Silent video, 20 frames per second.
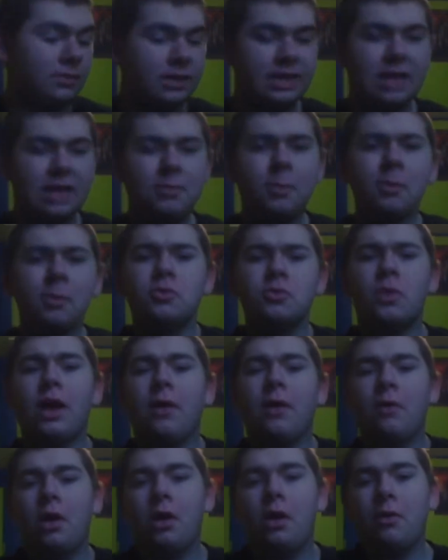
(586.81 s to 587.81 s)
That's pretty much why
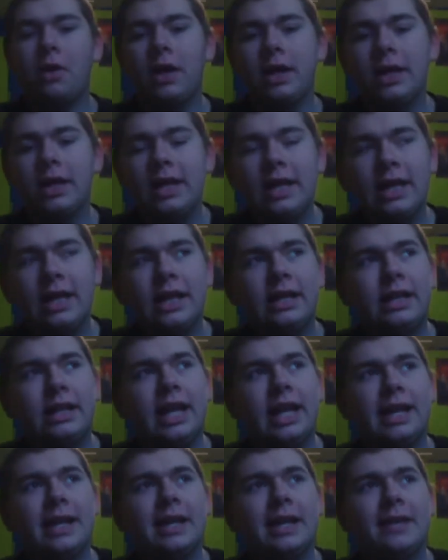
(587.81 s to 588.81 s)
I want,
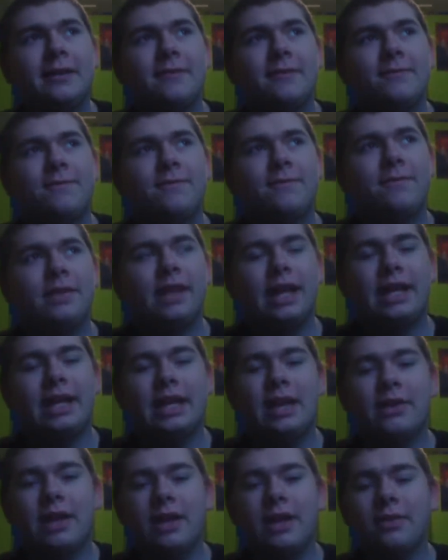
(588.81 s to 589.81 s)
like, okay,
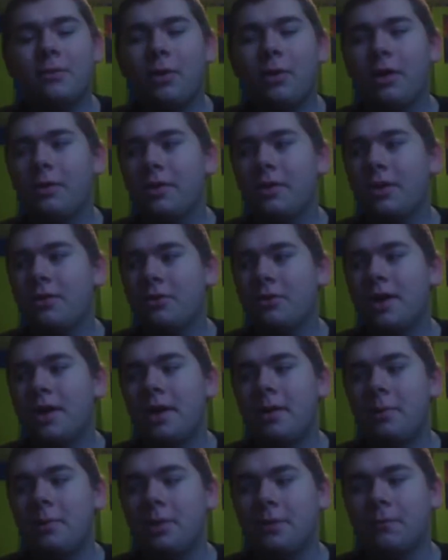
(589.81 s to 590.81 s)
that's where I'm going to
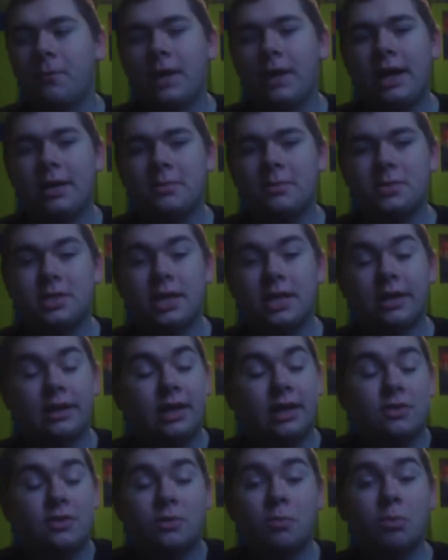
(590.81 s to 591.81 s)
stop with the random shit,
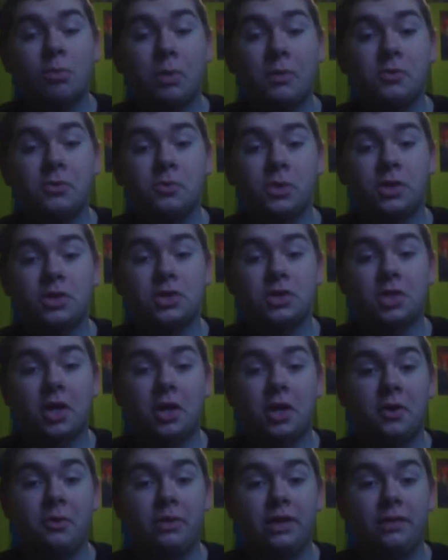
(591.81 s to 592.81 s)
because that's just pretty much what the
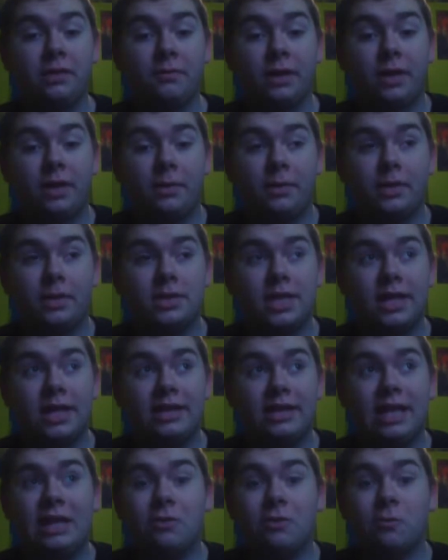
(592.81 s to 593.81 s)
show really much
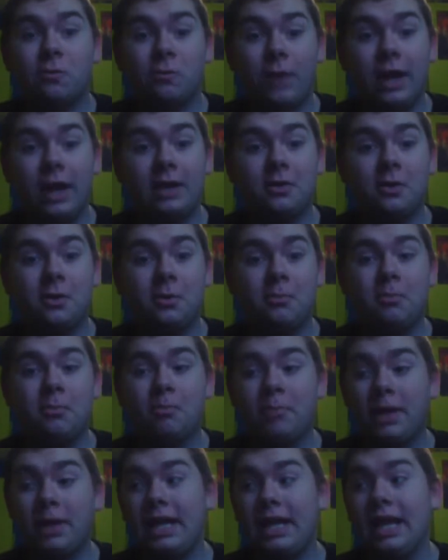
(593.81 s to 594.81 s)
is. It's random,
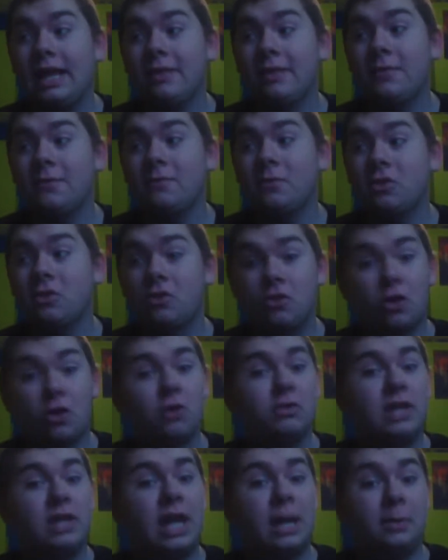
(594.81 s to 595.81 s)
but it's
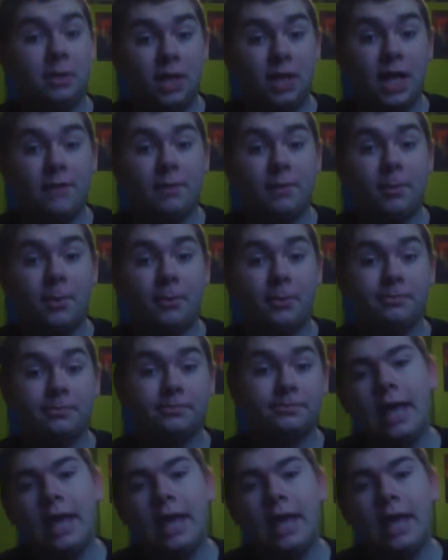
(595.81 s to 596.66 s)
so damn lovable.